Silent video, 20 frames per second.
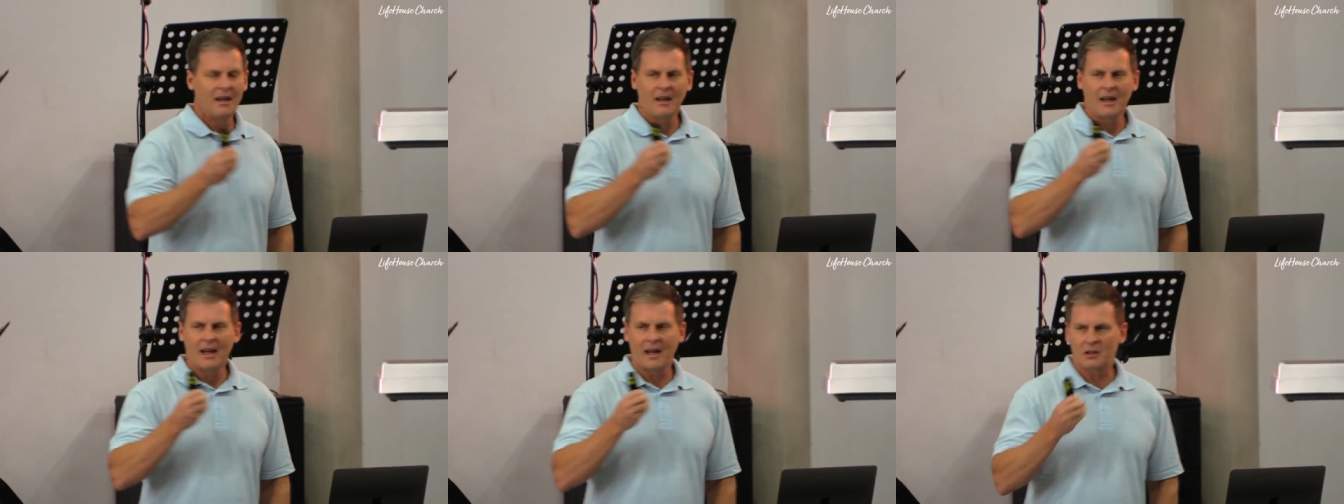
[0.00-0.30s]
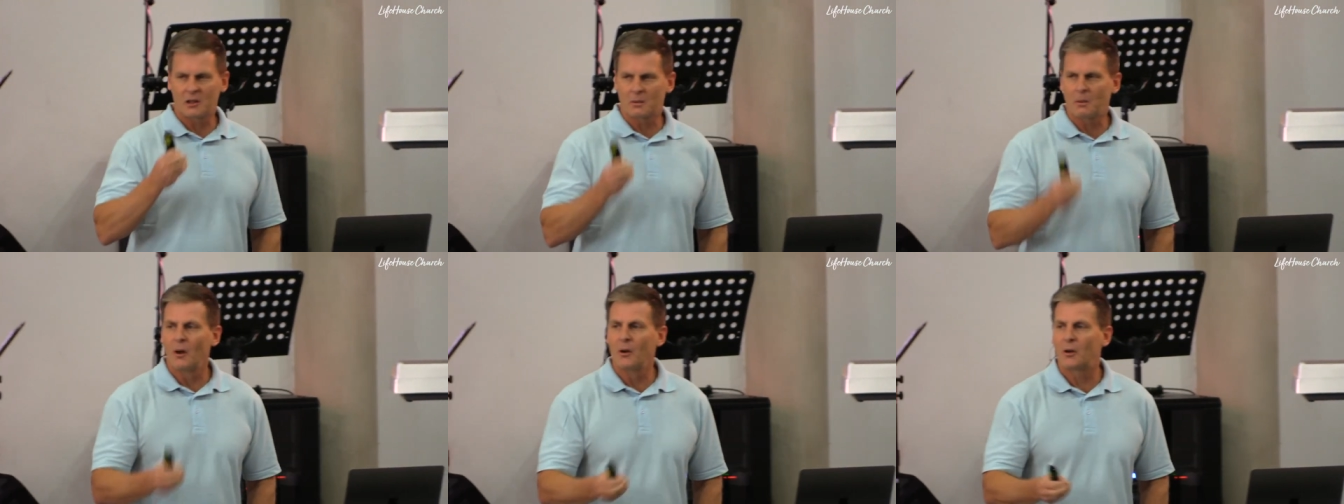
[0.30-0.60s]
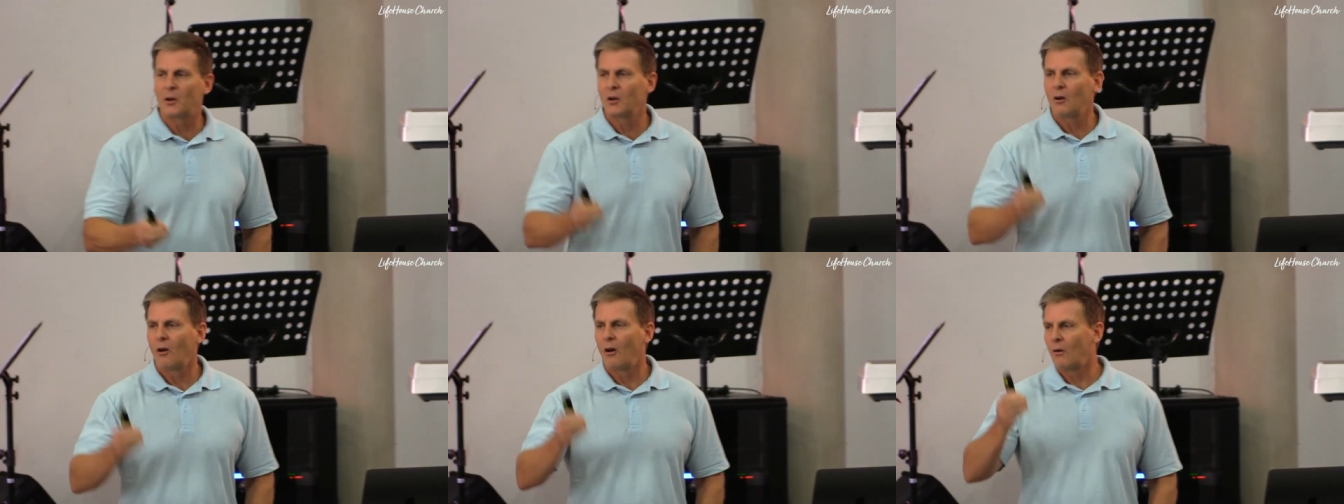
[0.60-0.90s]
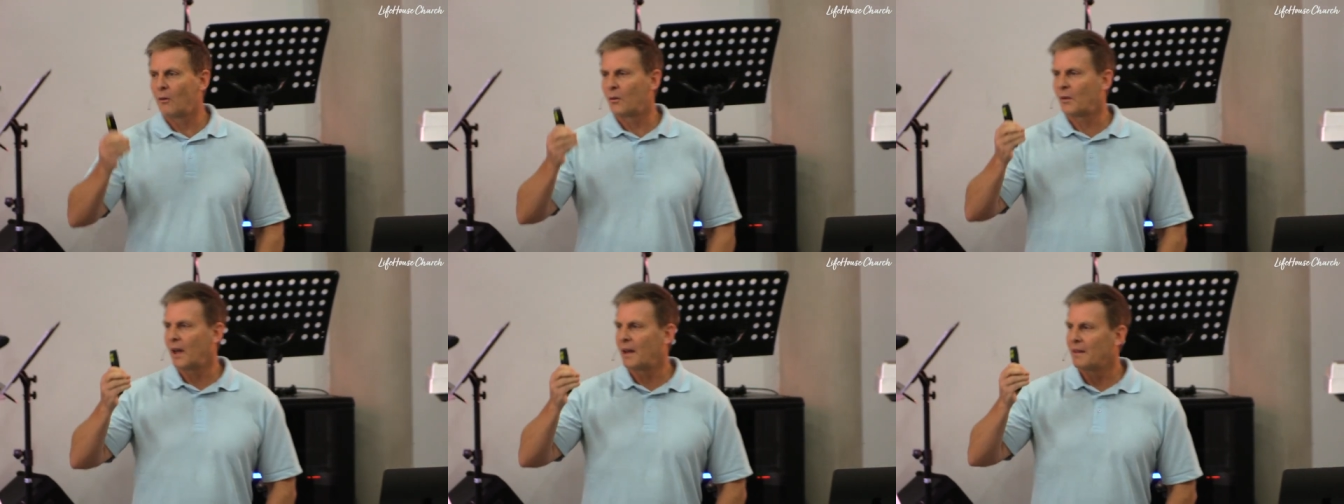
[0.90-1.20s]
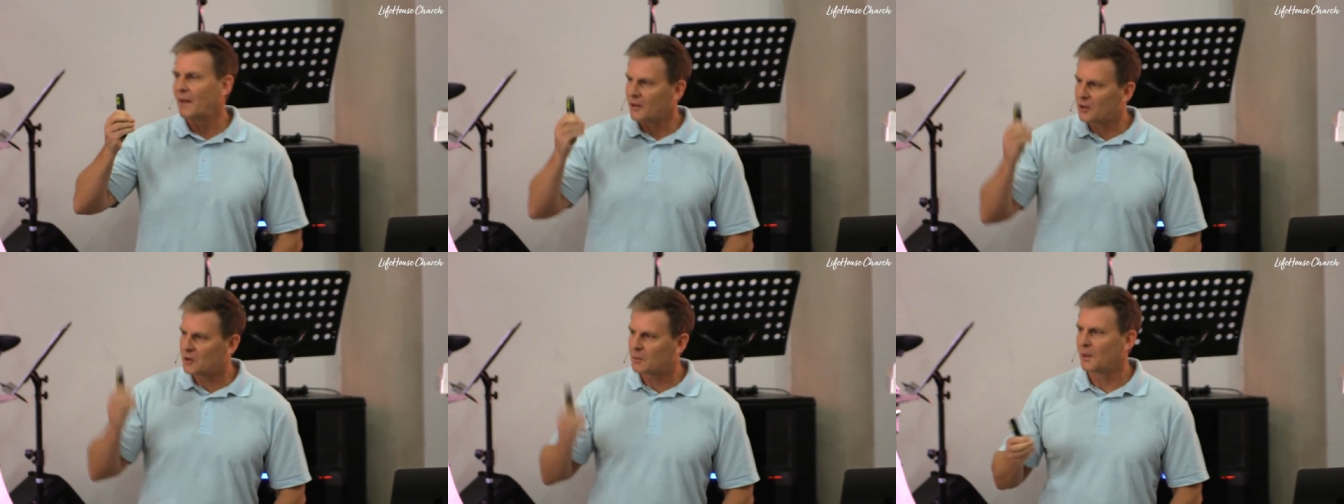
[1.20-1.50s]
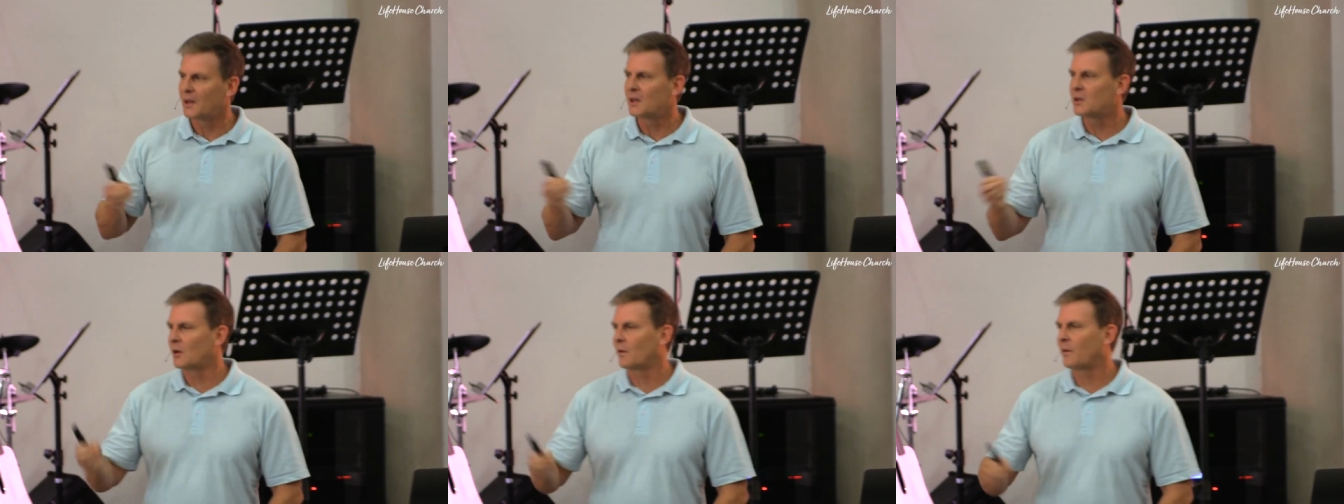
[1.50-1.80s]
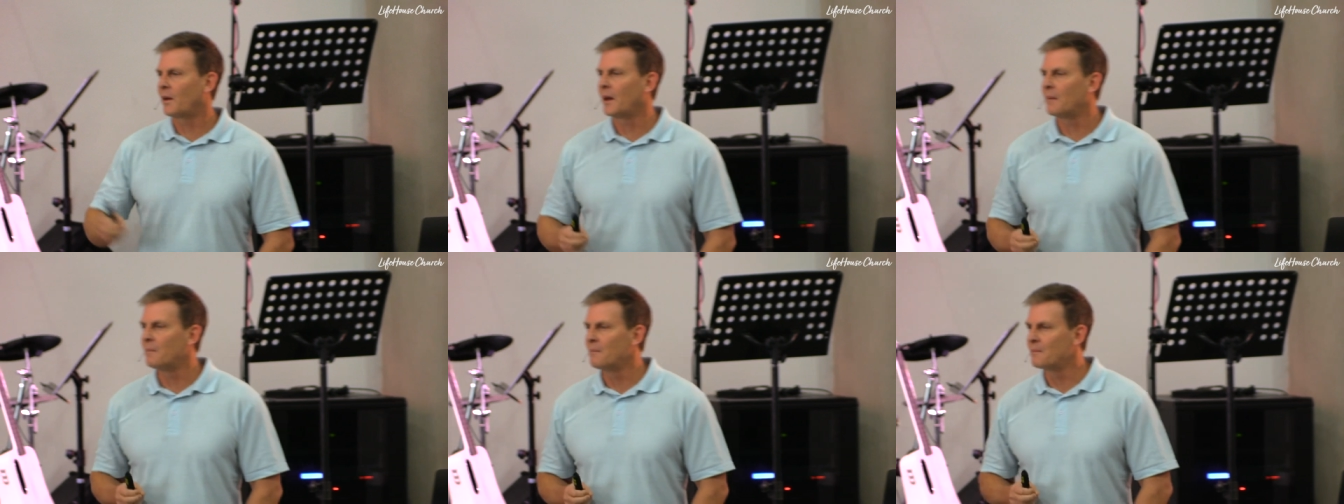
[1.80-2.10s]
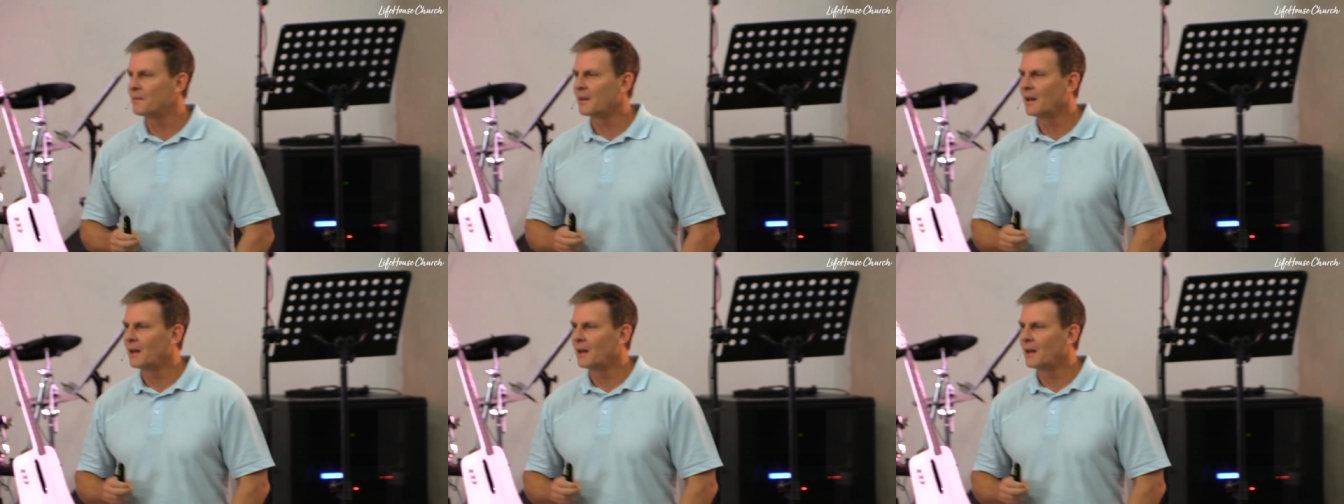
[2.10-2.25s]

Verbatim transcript: had spoken of and that speaks of him.